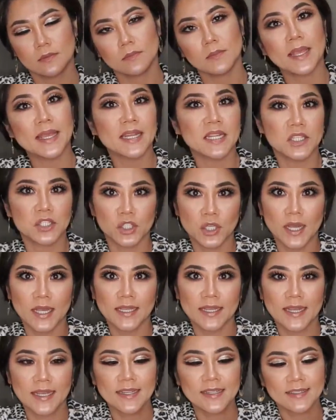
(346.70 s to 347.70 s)
made in
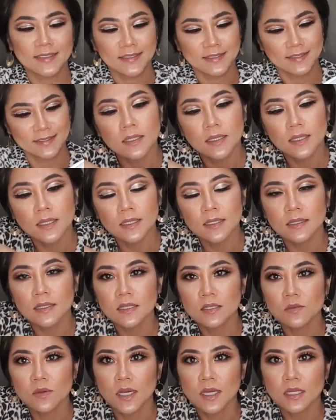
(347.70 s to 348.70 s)
China.
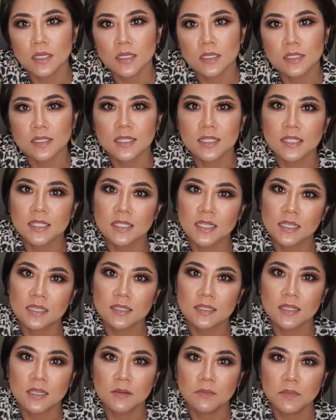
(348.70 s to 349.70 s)
This one is the
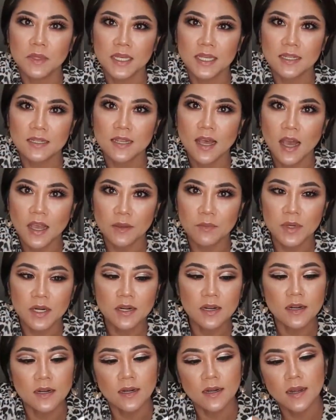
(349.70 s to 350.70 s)
60-minute
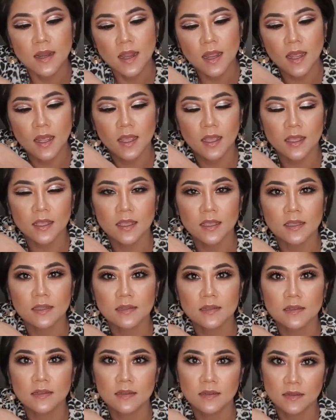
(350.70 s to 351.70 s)
timer,
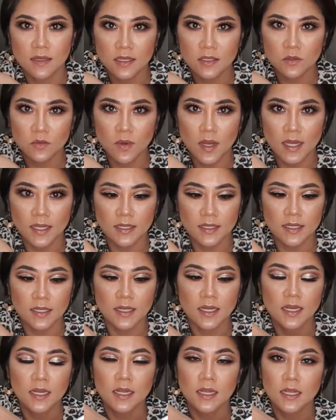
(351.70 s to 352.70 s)
and this one
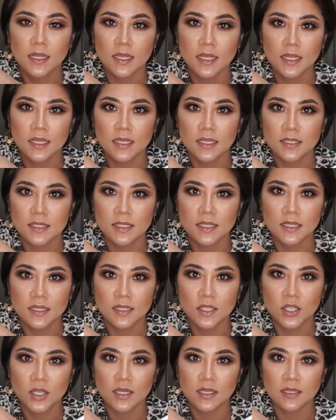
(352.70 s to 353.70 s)
is
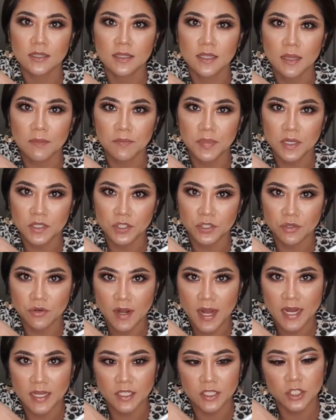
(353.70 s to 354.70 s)
the temperature
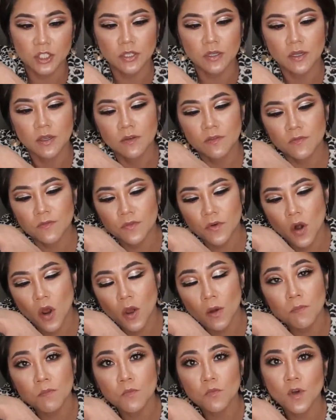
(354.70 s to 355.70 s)
range
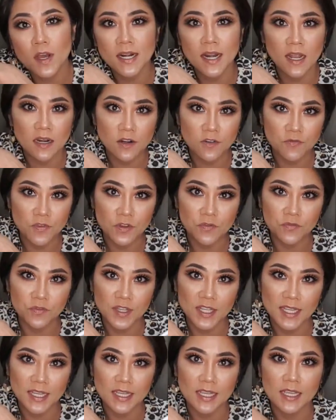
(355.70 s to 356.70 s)
from
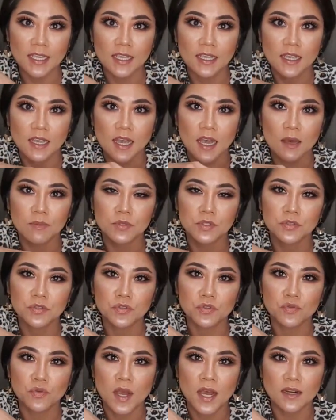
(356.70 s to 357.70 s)
150 up to
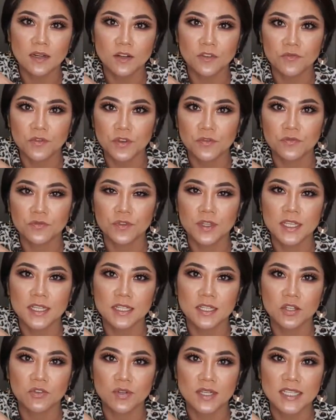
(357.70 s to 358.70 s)

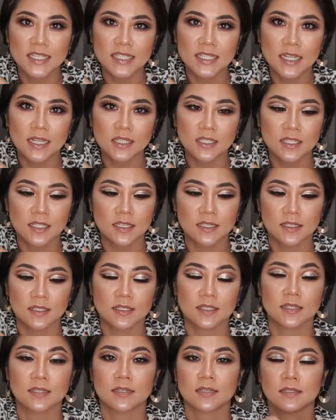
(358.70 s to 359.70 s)
250 degrees
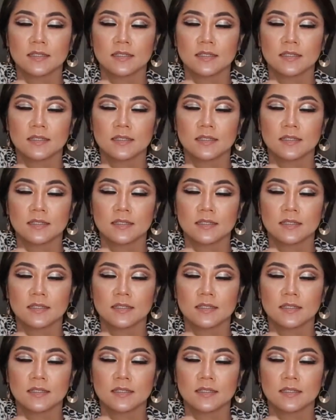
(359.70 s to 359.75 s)
Celsius.